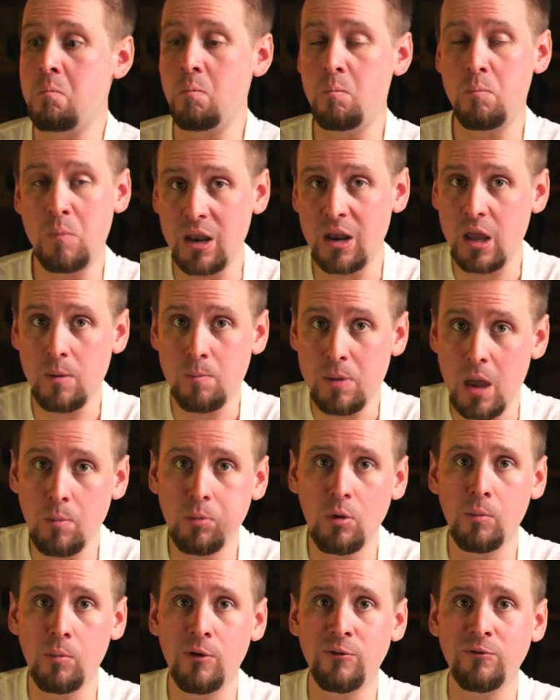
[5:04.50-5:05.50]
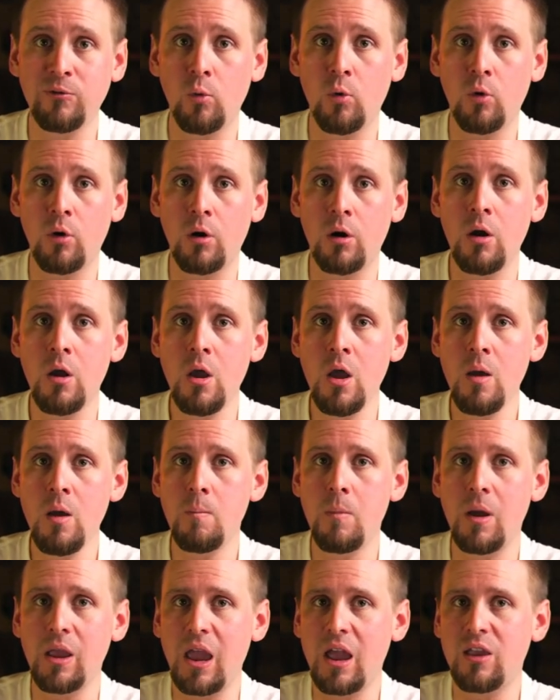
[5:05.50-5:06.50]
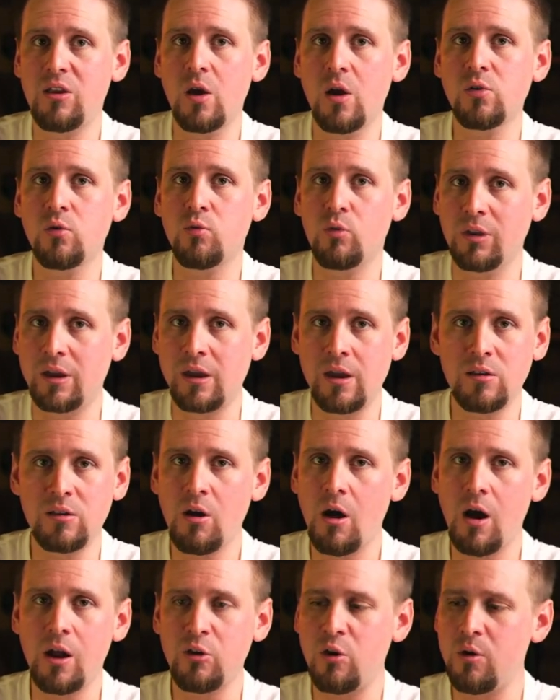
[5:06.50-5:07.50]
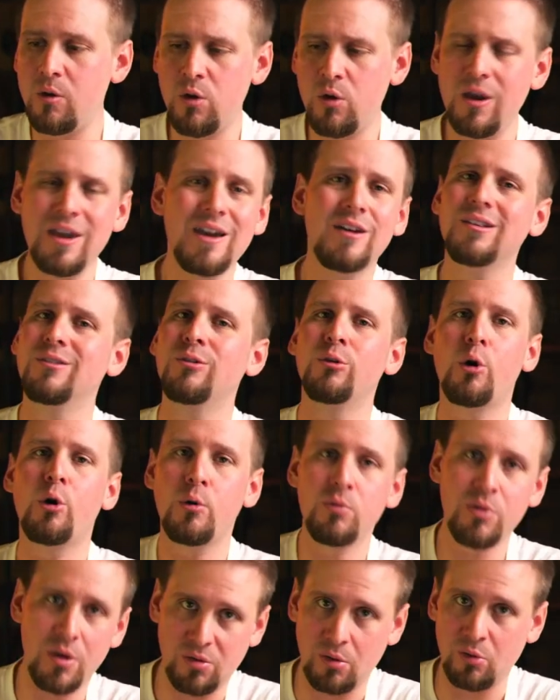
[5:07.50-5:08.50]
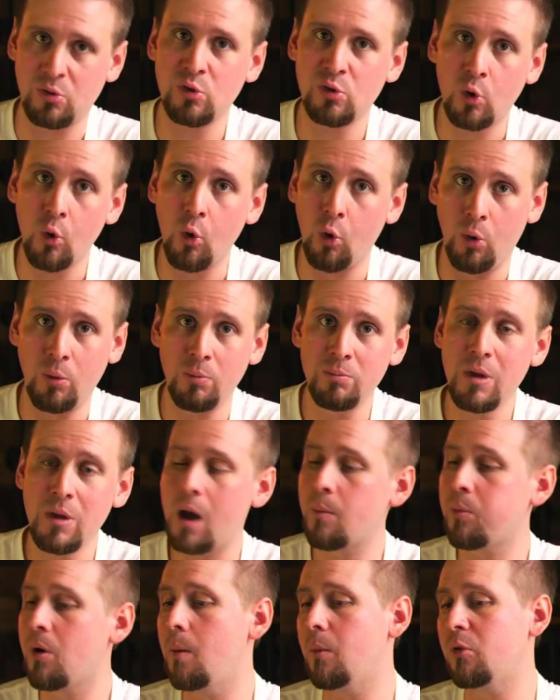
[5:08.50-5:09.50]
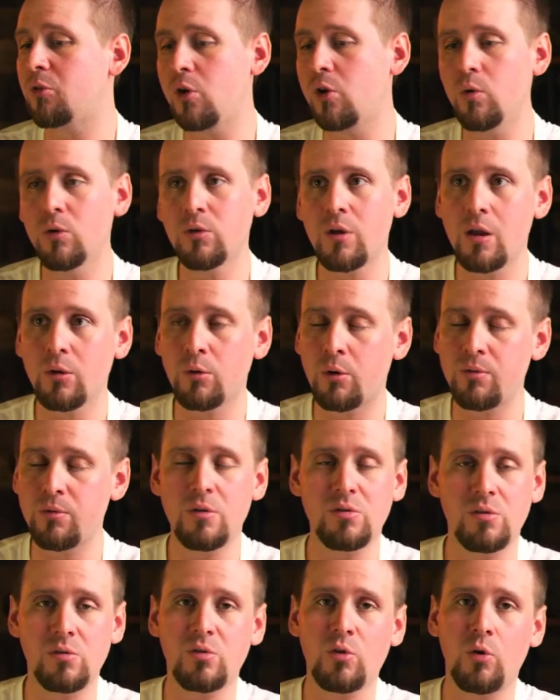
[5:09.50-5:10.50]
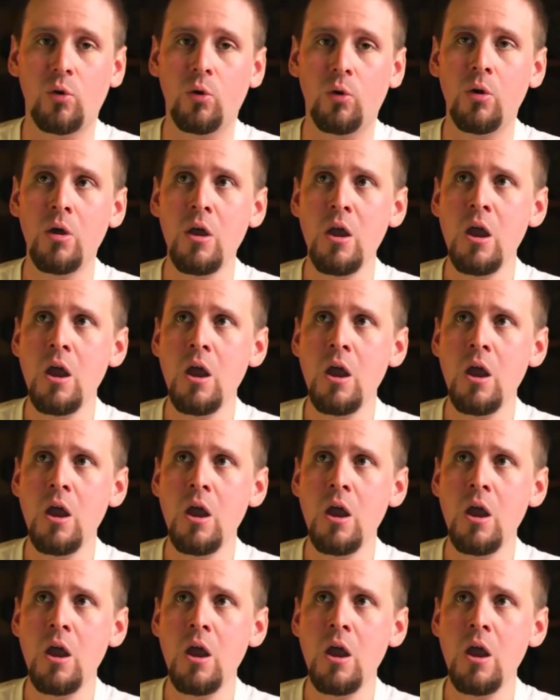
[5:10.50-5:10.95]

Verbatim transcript: many people before, but it doesn't really get taught. You, you ain't gonna learn this in school. I promise you will not learn this in school.